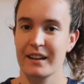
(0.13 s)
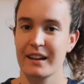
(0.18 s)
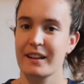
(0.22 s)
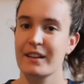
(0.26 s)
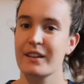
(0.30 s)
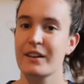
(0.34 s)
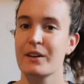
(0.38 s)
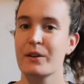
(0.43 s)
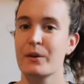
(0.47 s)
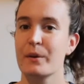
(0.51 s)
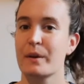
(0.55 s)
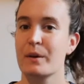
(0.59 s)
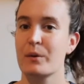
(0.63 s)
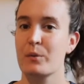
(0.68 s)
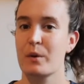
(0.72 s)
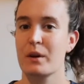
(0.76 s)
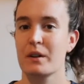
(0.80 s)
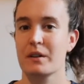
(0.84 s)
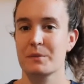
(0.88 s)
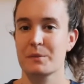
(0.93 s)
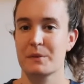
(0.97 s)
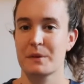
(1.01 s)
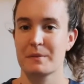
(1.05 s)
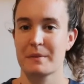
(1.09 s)
Hello and
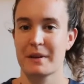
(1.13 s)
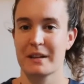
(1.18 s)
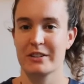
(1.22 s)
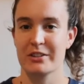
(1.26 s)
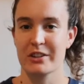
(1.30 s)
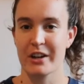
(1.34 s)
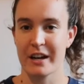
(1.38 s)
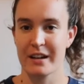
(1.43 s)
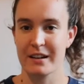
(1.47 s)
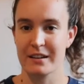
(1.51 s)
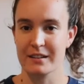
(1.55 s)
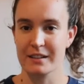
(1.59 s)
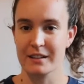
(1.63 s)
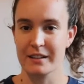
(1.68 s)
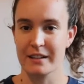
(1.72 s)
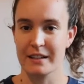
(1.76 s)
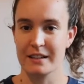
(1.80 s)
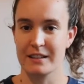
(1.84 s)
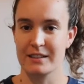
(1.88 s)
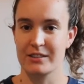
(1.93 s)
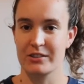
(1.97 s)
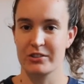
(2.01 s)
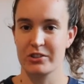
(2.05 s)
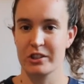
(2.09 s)
welcome to my channel.
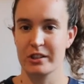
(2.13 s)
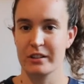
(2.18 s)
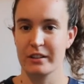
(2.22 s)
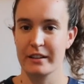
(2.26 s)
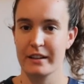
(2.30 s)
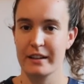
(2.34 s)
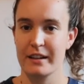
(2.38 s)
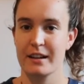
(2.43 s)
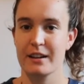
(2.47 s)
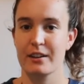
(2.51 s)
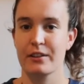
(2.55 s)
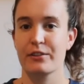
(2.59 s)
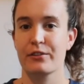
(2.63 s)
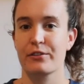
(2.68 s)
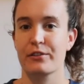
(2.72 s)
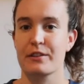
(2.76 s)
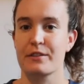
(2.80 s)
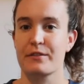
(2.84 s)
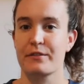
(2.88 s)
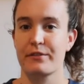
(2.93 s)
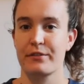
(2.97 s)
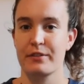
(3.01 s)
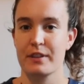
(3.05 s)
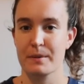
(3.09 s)
It's Jill here
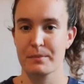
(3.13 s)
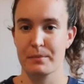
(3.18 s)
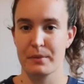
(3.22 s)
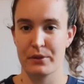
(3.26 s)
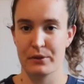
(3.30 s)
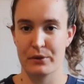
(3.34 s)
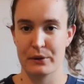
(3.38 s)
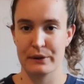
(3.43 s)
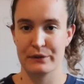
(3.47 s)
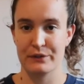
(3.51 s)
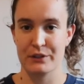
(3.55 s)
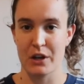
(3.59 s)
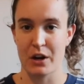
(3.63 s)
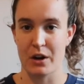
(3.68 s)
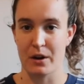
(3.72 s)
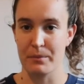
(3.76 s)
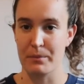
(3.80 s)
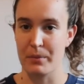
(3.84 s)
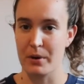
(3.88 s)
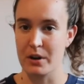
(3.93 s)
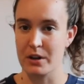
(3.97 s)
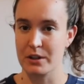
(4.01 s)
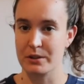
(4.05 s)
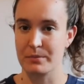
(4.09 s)
from Flip and Thrift
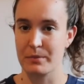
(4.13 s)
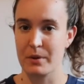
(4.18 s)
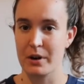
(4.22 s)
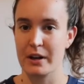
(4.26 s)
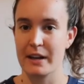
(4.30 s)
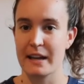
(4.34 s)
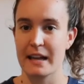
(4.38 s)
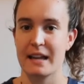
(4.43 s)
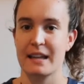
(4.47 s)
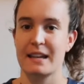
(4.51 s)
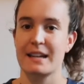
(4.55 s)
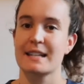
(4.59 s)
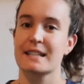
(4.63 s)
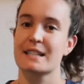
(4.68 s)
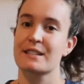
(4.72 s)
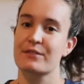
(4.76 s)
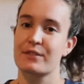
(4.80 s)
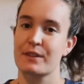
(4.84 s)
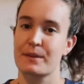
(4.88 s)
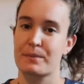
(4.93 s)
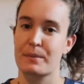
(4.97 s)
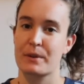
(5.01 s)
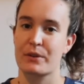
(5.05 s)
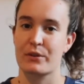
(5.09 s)
on Poshmark, and it's
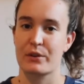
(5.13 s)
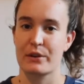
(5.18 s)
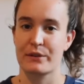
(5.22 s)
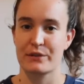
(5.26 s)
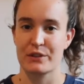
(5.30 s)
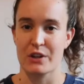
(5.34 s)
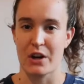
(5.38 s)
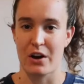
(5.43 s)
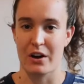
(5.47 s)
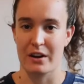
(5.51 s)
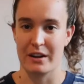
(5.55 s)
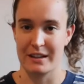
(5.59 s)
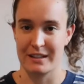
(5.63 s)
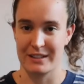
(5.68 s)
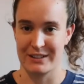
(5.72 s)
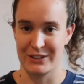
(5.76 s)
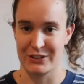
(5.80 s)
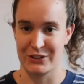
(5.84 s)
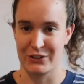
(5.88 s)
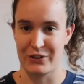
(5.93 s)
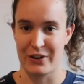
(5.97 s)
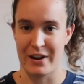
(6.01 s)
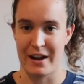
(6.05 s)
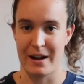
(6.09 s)
Flip and Thrift on
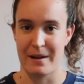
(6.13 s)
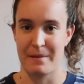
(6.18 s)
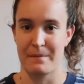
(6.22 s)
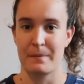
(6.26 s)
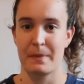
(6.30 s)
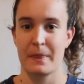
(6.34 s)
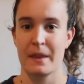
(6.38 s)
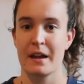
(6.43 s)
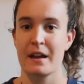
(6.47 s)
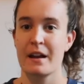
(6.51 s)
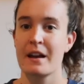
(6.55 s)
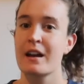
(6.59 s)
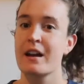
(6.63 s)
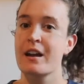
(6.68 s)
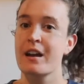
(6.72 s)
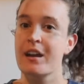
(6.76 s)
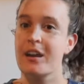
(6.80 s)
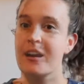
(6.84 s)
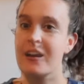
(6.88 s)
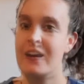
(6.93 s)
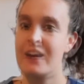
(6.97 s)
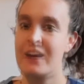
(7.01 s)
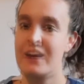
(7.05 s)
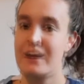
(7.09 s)
Instagram.
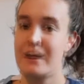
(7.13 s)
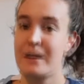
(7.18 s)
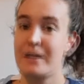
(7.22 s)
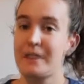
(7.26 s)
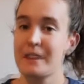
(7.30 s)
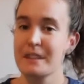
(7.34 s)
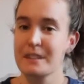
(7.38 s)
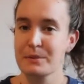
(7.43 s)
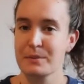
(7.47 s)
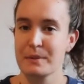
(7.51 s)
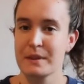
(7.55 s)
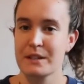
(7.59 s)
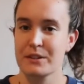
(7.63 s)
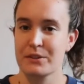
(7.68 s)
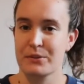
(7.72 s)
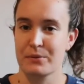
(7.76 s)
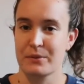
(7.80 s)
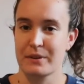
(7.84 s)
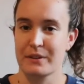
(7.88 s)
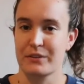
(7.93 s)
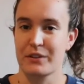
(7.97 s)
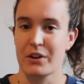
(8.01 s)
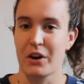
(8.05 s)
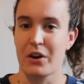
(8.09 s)
So this week's
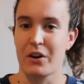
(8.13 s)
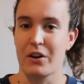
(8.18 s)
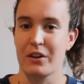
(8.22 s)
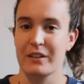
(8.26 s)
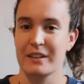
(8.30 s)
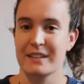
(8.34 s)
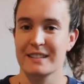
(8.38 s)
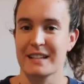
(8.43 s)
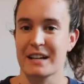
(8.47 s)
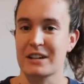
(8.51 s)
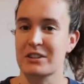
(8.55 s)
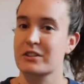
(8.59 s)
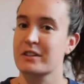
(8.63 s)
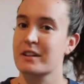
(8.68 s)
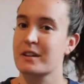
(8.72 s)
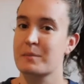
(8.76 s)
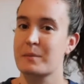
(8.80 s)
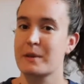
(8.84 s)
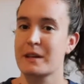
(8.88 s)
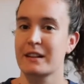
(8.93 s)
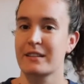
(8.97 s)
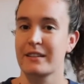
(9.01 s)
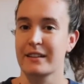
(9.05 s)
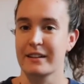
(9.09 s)
thrift haul is actually
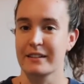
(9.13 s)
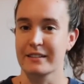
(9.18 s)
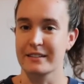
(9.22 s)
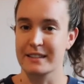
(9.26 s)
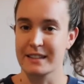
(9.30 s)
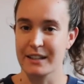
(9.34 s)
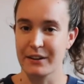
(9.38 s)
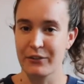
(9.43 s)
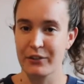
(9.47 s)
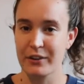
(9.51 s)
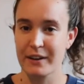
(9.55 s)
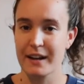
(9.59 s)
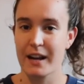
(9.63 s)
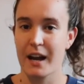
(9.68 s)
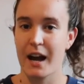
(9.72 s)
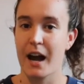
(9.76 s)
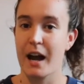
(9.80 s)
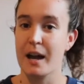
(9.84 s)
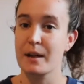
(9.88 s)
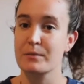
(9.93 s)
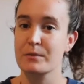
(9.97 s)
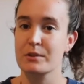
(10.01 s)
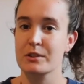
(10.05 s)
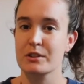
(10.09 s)
going to be a little different.
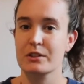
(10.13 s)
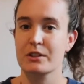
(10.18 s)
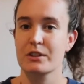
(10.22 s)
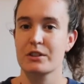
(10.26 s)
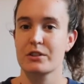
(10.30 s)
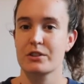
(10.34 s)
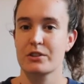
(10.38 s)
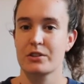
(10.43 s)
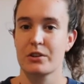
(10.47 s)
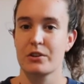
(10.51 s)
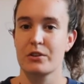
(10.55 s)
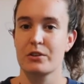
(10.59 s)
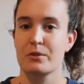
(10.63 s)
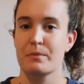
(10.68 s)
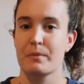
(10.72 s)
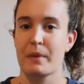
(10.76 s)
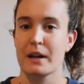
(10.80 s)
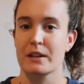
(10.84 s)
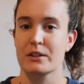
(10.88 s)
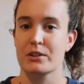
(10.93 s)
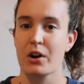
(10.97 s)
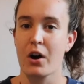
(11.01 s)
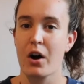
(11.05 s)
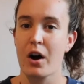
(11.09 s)
I'm just going to show you
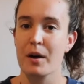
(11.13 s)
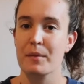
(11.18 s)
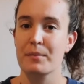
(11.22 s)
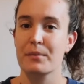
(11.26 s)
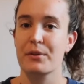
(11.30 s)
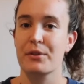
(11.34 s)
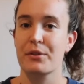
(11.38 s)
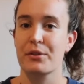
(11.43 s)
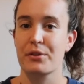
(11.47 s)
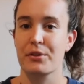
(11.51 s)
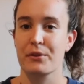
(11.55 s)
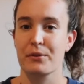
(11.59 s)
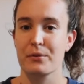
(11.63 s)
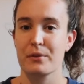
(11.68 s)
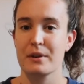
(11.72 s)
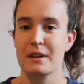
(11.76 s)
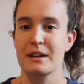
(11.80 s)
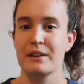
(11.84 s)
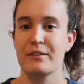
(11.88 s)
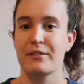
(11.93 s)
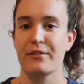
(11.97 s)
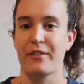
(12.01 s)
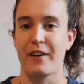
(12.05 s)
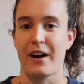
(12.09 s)
my top
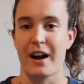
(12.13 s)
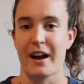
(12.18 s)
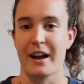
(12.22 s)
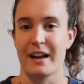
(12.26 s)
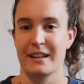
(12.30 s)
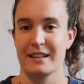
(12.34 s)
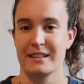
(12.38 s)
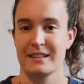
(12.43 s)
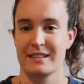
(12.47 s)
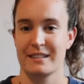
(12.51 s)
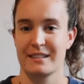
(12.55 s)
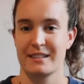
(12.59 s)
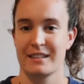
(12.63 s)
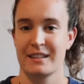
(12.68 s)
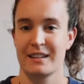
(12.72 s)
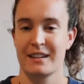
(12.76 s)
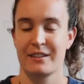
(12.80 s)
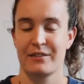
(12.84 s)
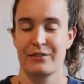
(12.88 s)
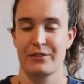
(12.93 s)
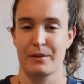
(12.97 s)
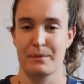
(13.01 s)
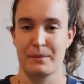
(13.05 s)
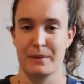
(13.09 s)
three finds
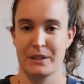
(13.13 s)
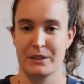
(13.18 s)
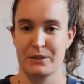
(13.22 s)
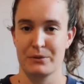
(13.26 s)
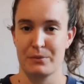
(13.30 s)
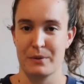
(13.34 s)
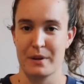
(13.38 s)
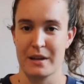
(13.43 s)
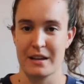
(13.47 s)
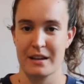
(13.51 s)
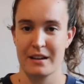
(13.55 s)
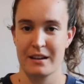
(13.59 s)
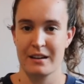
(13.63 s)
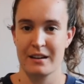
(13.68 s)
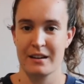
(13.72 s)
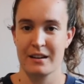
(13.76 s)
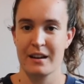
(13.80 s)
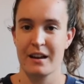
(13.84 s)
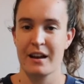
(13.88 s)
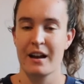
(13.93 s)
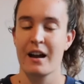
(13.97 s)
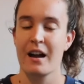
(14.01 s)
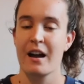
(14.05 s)
from this week.